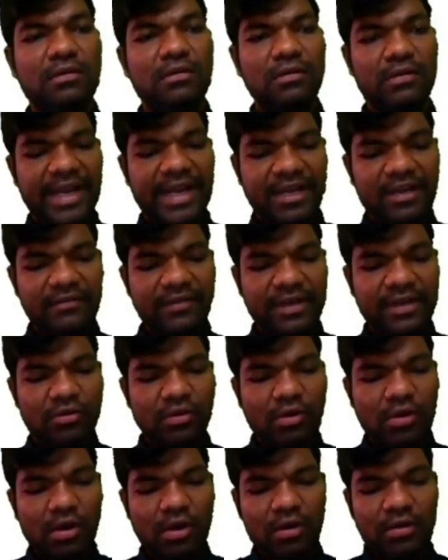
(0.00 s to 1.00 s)
Right? When you
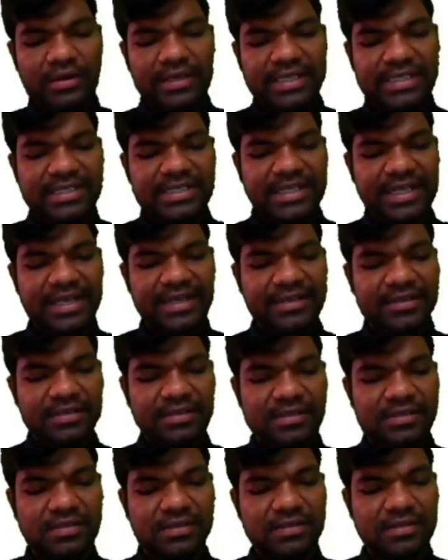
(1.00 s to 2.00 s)
call
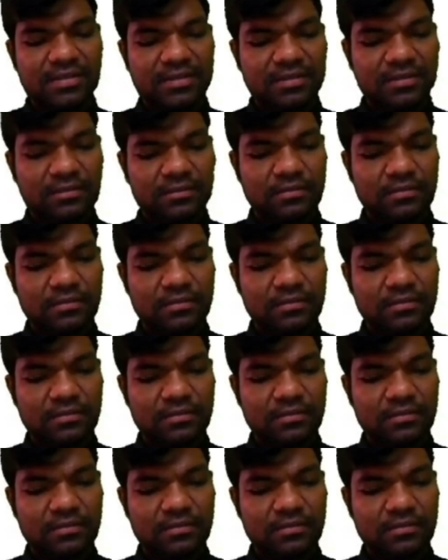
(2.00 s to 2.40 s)
distance